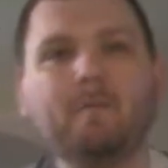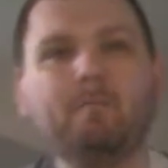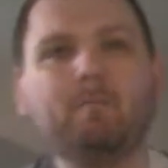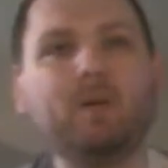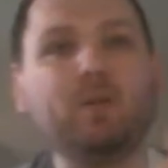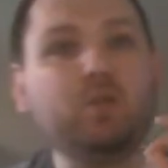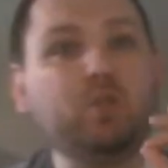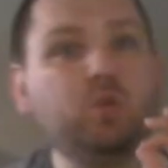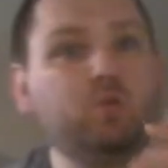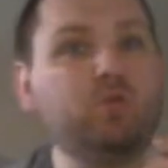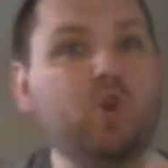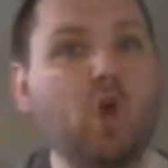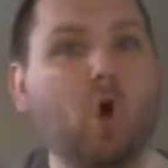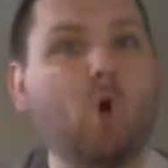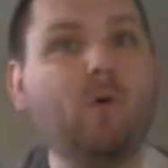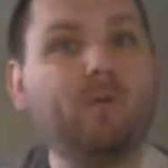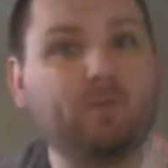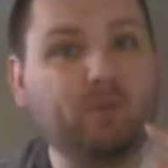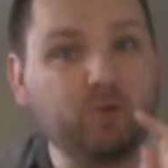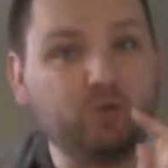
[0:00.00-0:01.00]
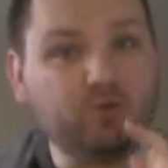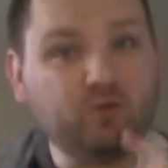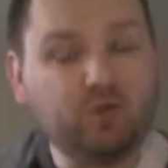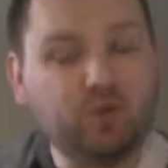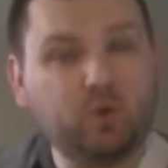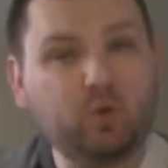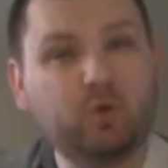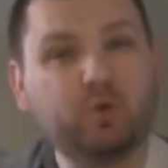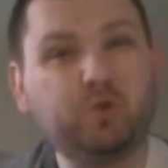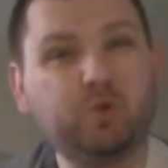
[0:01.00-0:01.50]
but if you
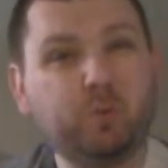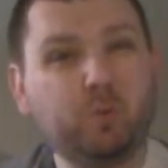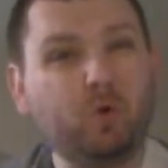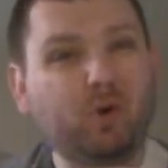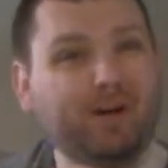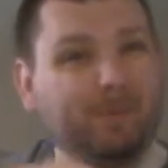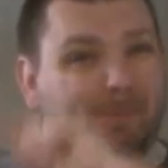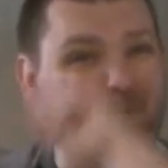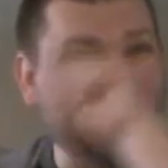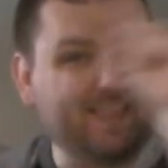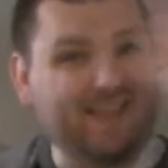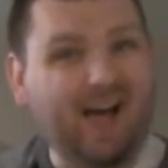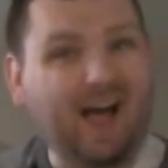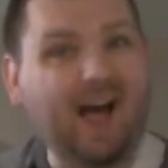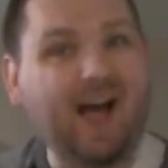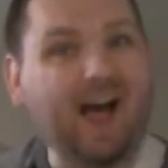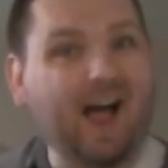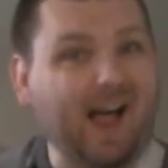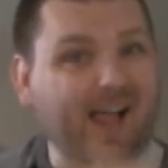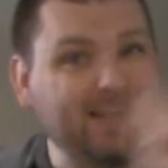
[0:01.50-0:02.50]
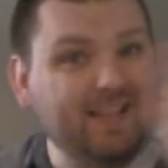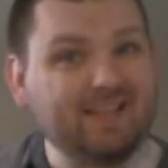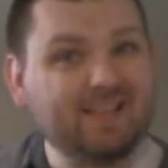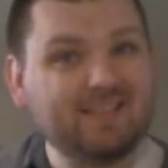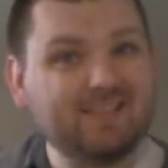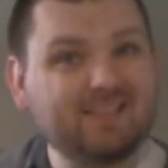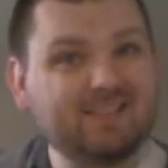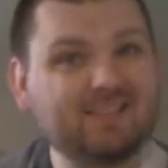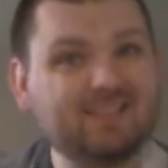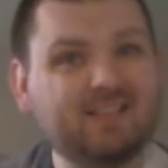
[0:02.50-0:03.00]
do, you will be the
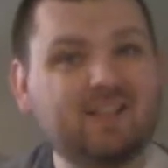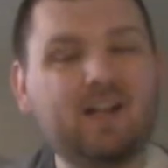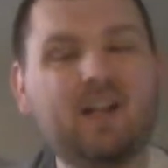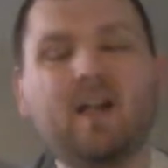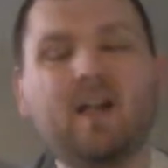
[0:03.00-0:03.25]
highest,